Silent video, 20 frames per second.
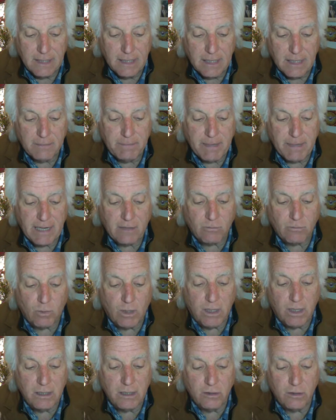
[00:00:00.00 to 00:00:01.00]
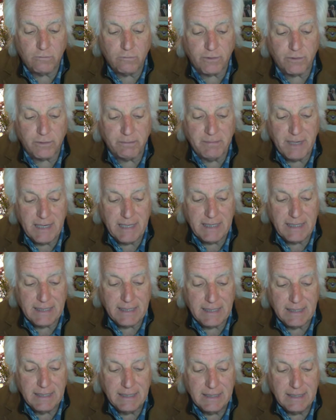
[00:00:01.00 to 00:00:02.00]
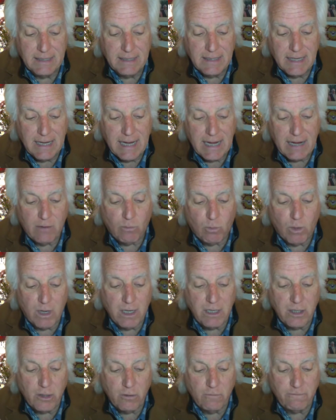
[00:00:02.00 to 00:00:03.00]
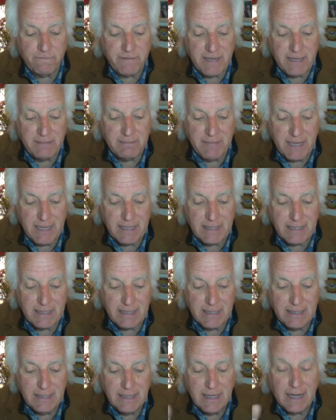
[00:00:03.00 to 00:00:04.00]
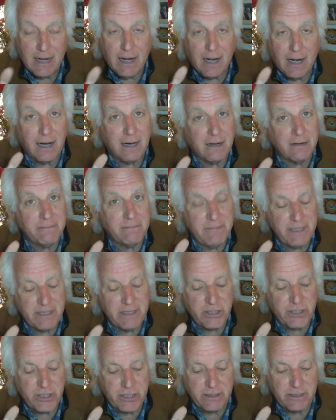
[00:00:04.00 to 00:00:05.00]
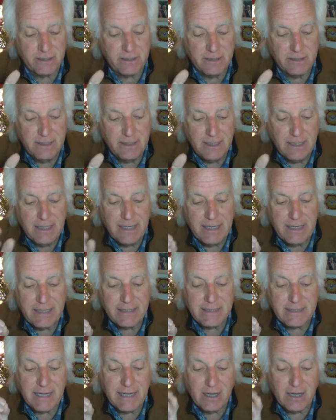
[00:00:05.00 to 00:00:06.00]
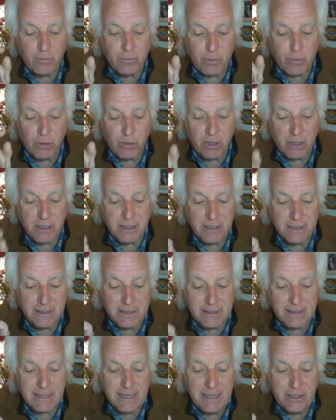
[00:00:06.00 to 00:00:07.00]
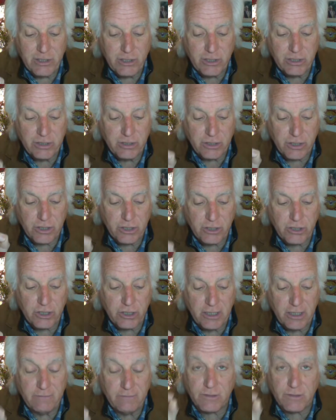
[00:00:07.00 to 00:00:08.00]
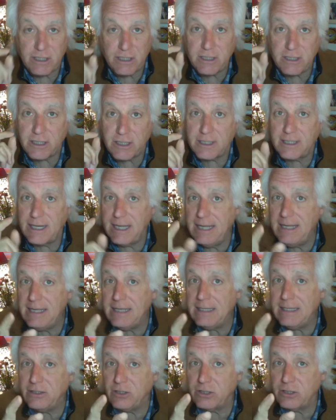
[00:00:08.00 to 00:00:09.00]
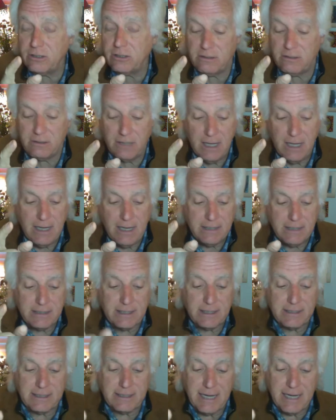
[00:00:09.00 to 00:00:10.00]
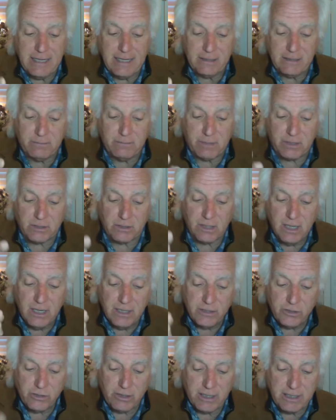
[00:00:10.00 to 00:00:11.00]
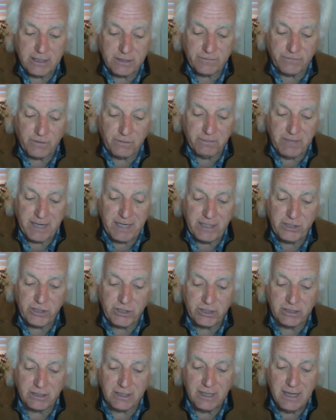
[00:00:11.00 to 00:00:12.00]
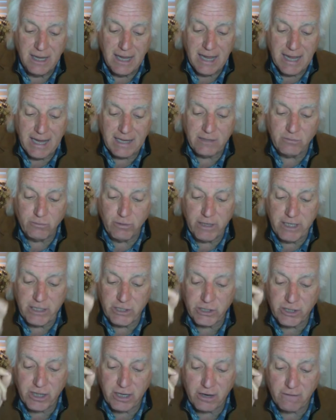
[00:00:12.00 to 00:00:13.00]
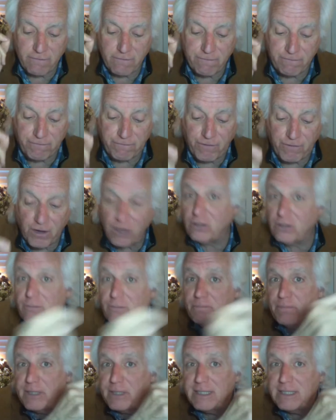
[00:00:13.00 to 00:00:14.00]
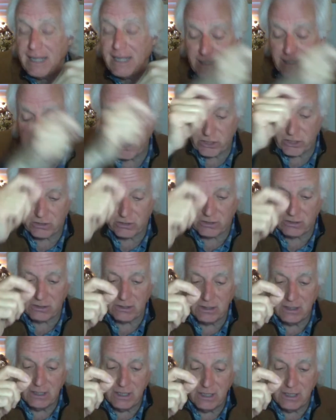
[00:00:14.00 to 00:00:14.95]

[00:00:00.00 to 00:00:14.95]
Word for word: About one over many. At one OV many, our mission is to help organizations achieve substantial, sustainable transformation and reach their full potential